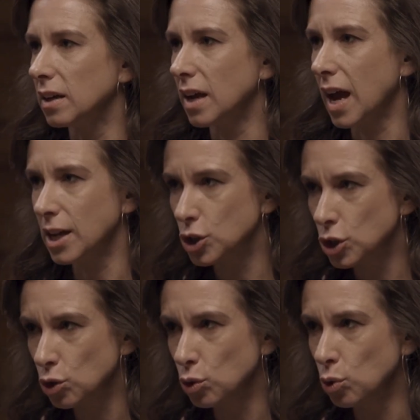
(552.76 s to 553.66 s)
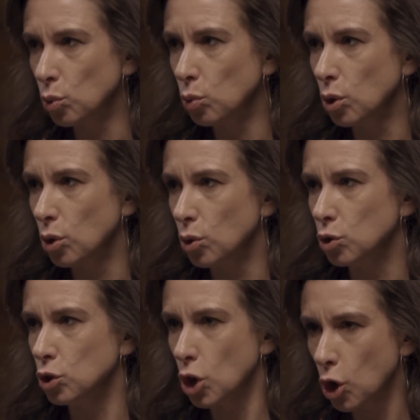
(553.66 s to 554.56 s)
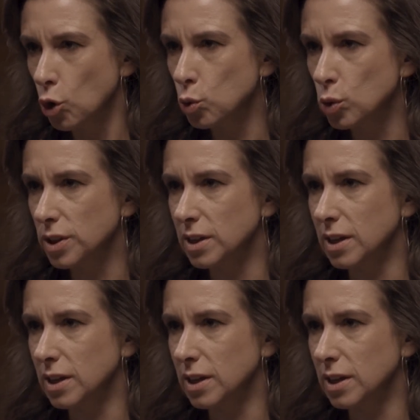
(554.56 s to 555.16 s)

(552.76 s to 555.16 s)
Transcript: Had you known that